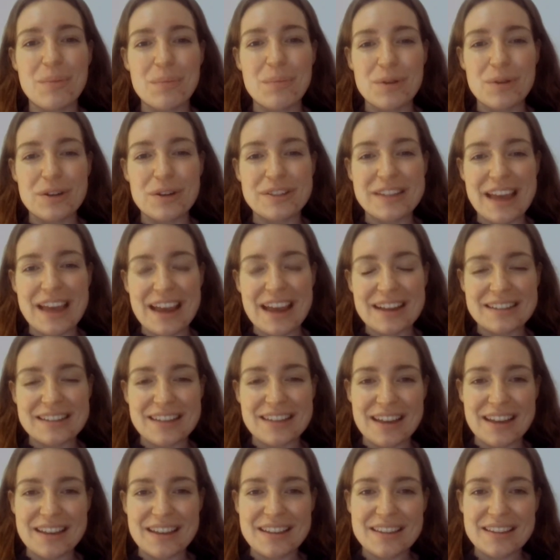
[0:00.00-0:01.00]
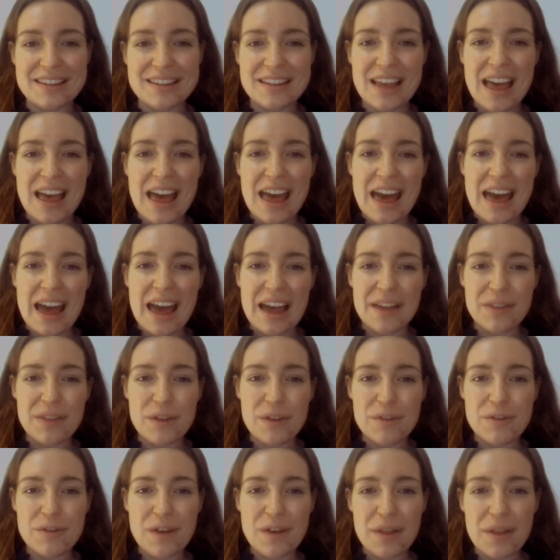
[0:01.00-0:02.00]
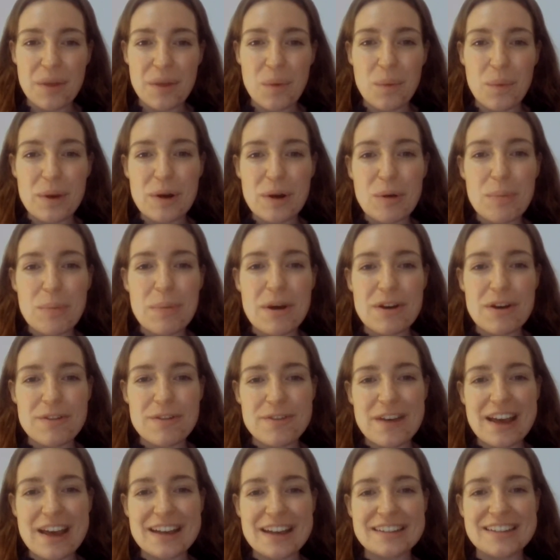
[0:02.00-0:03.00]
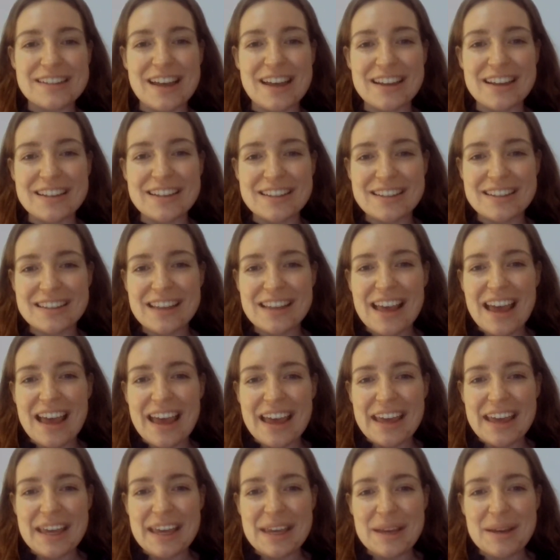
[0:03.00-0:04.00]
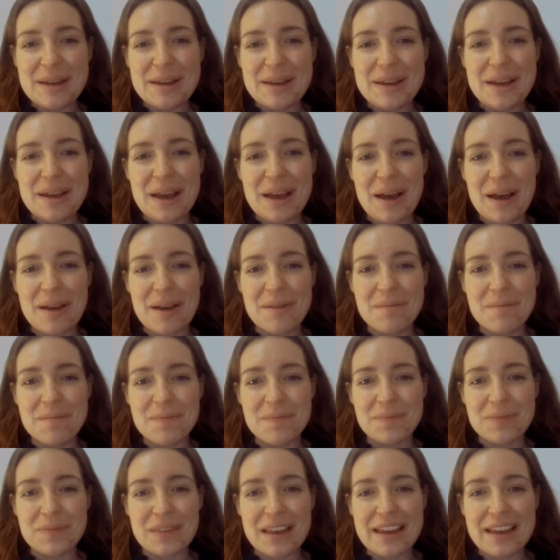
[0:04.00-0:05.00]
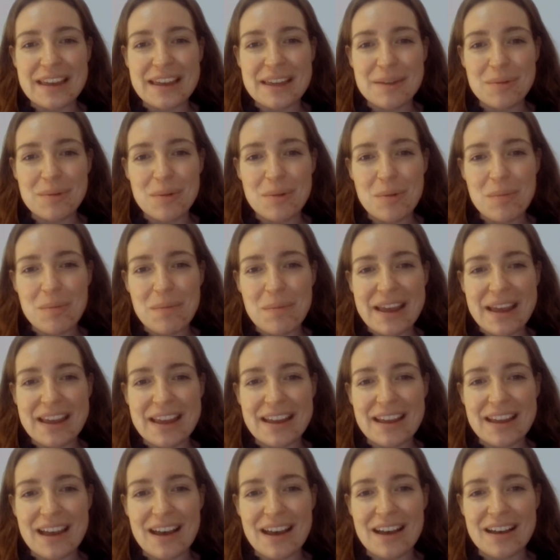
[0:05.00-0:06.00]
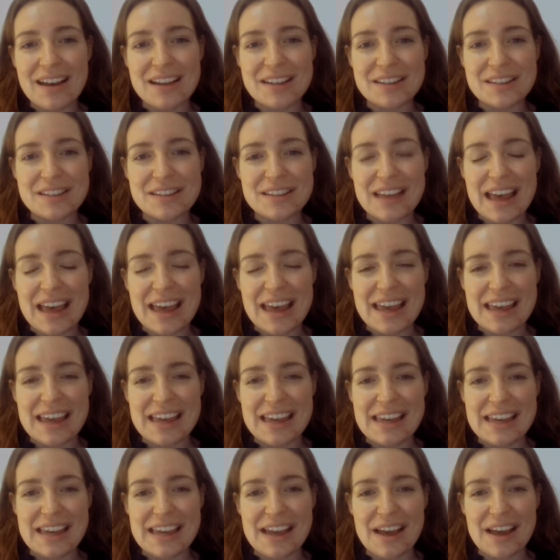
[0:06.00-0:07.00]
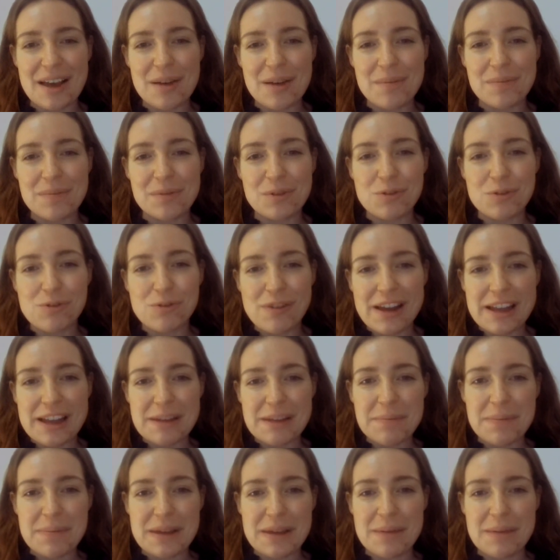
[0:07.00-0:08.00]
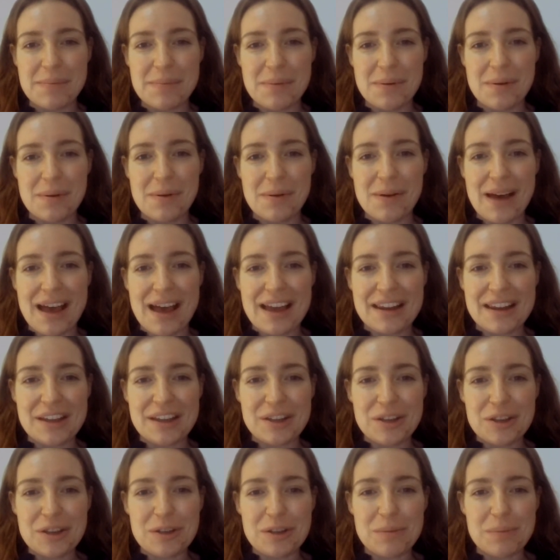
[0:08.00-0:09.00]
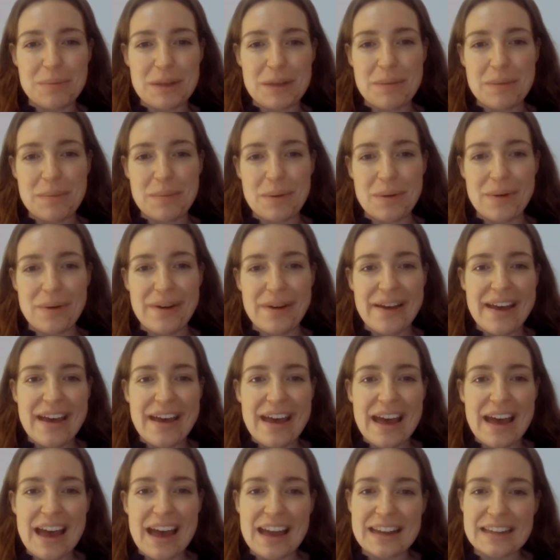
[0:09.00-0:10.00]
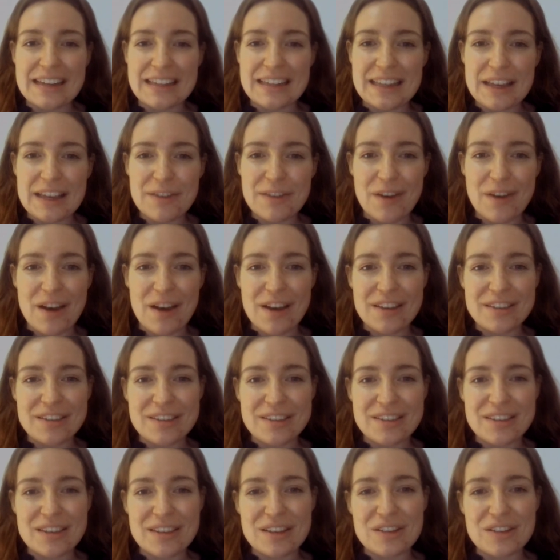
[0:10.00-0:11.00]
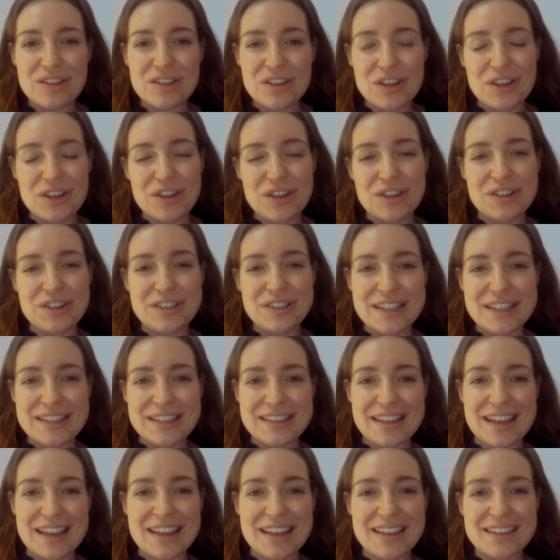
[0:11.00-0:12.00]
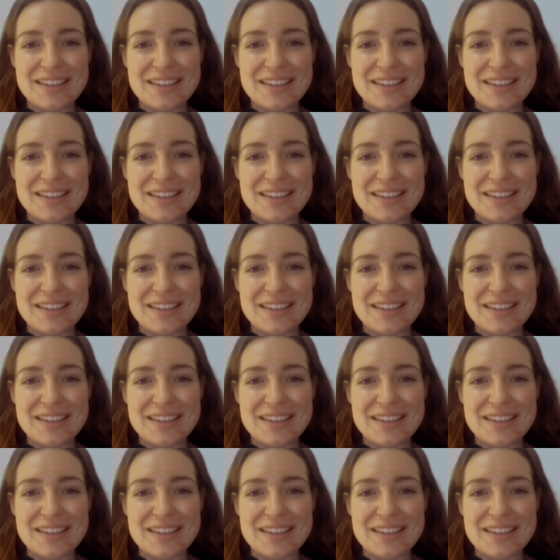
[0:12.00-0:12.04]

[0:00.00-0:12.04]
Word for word: protect us, and the Father will perfect us. He um, He will make us a um, great people and a good people, and give us to Jesus.